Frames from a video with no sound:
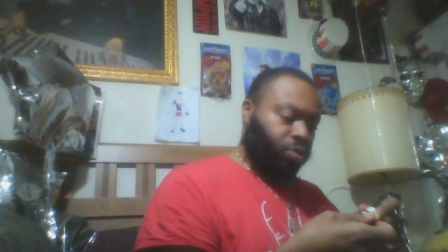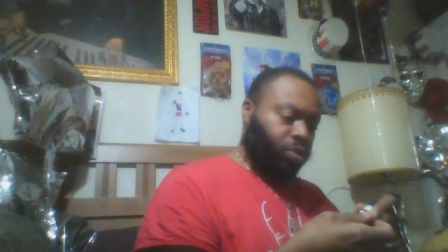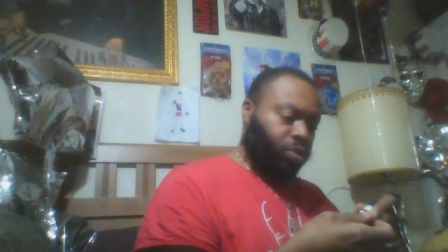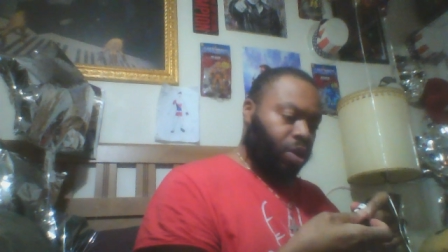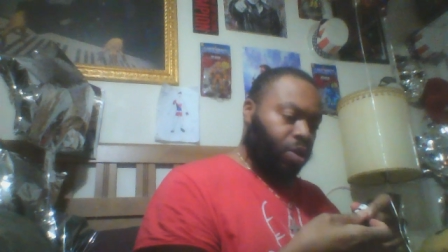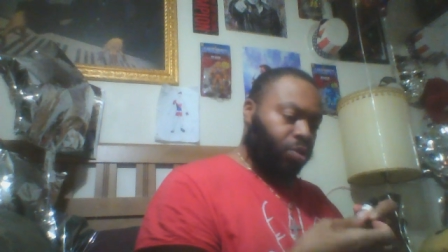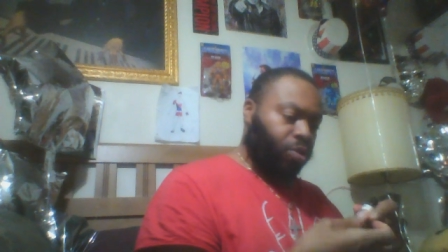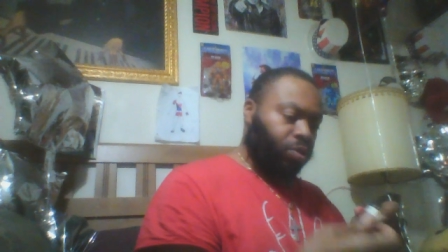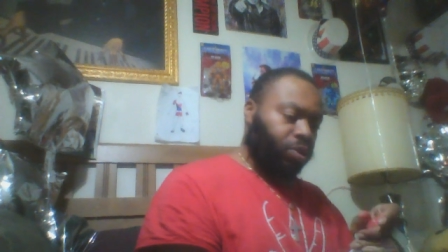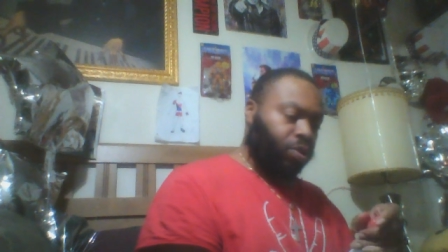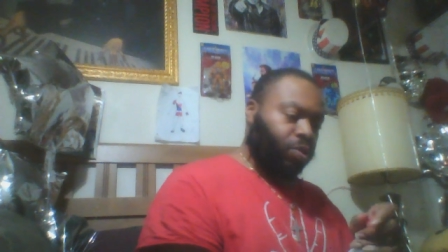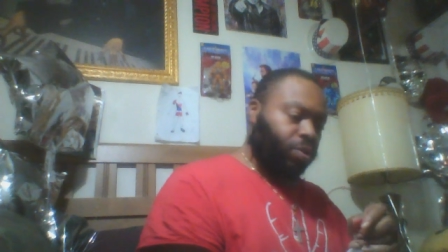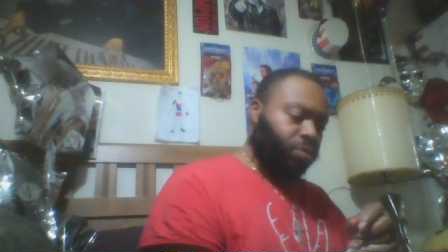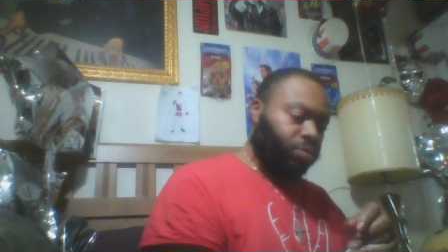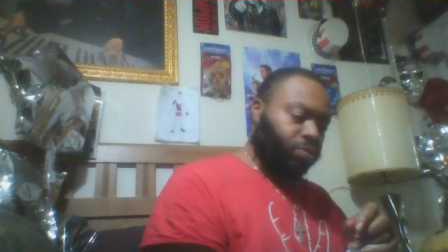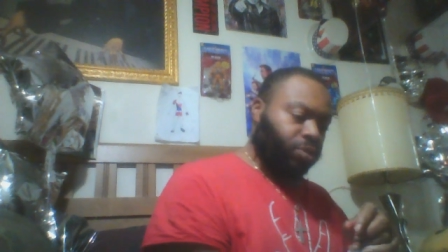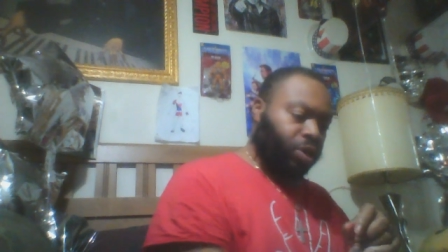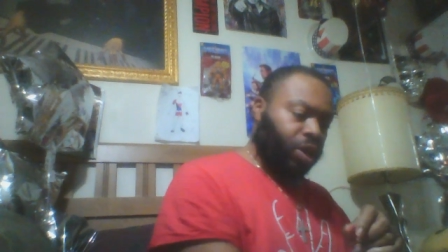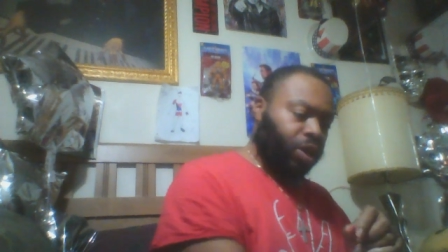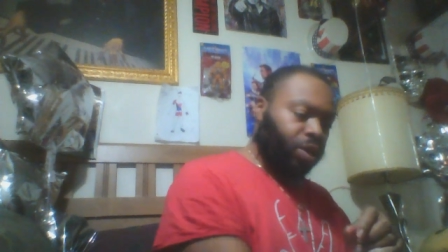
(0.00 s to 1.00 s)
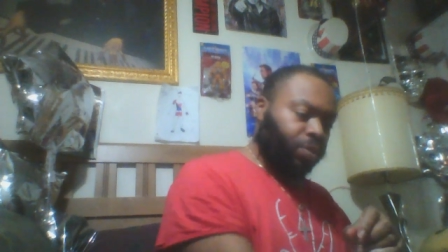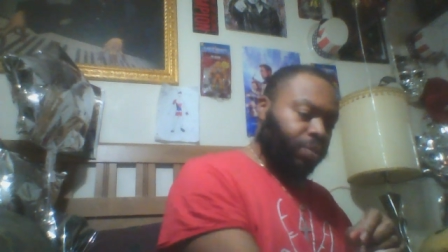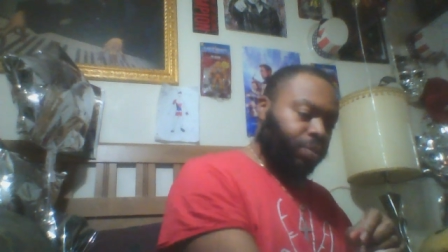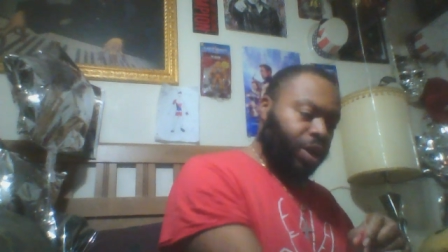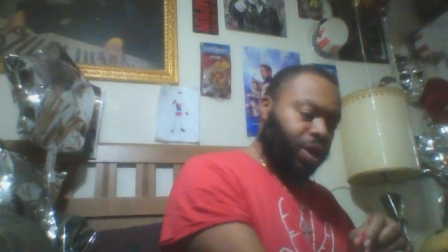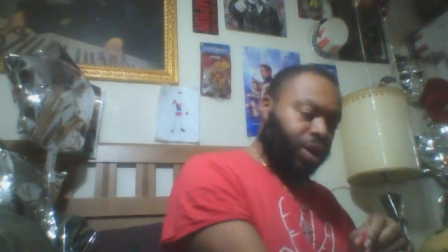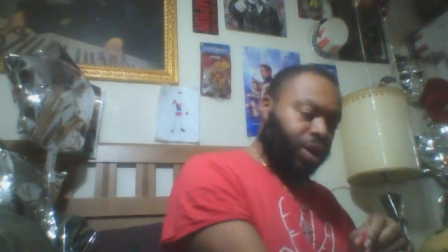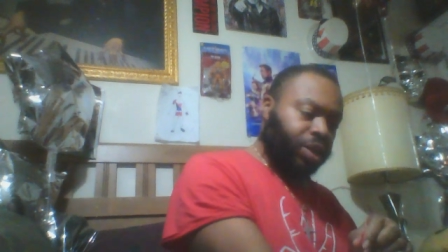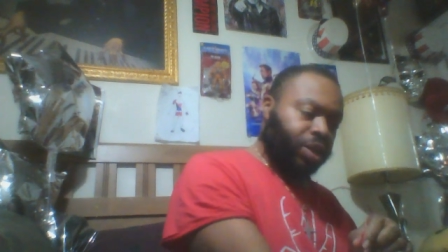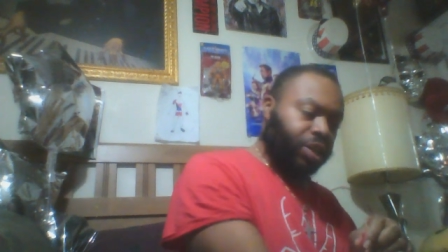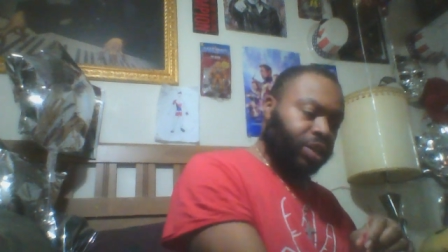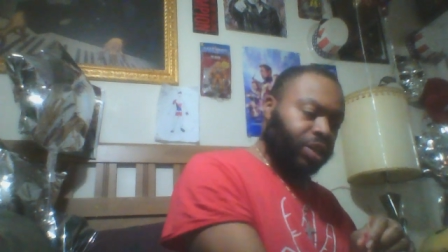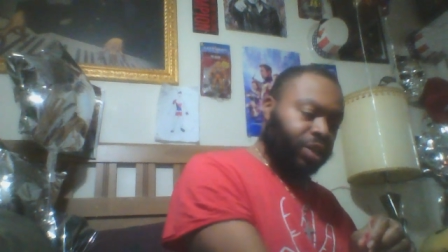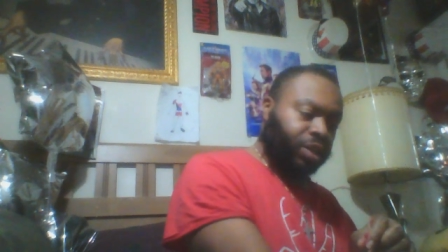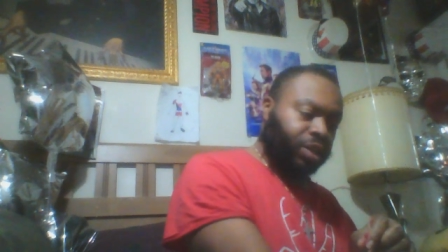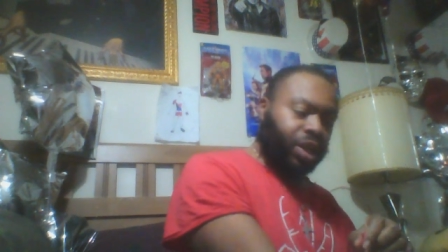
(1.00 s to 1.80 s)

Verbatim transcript: I don't know. I'm thinking about cutting it.